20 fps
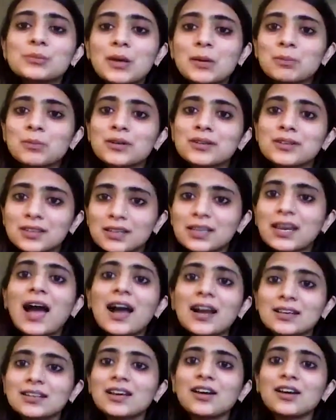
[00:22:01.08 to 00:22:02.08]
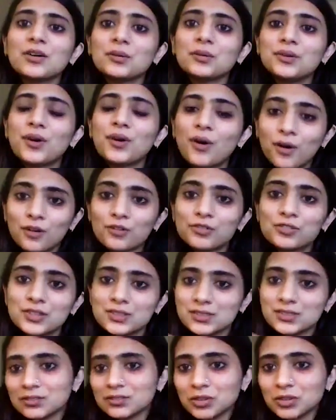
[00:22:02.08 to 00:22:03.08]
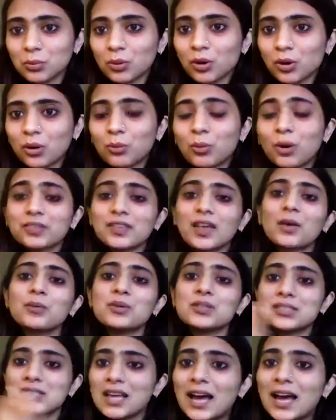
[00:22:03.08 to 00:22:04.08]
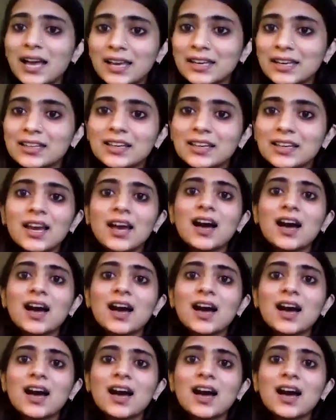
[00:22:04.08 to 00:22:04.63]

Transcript: remember the crackdown of the civil war, what that was like,